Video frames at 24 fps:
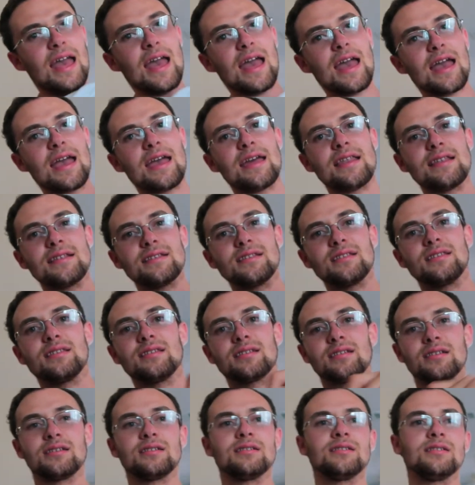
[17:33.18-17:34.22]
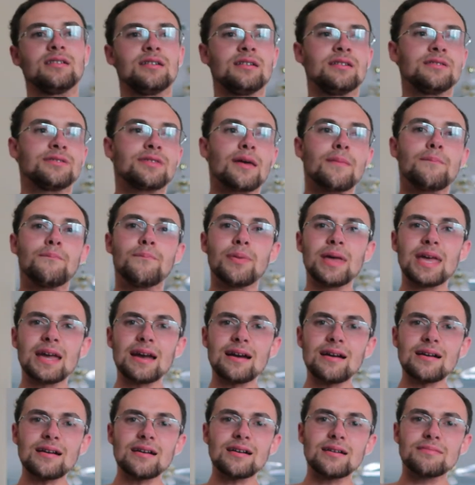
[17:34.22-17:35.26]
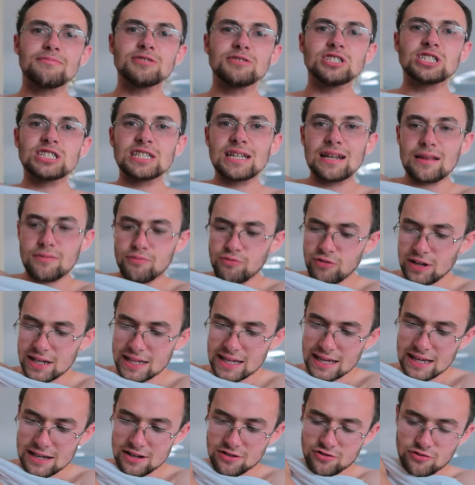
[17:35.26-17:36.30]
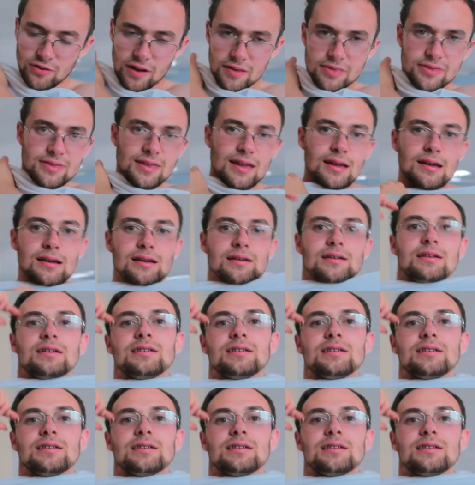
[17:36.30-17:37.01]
and the bank machine is pretty interesting.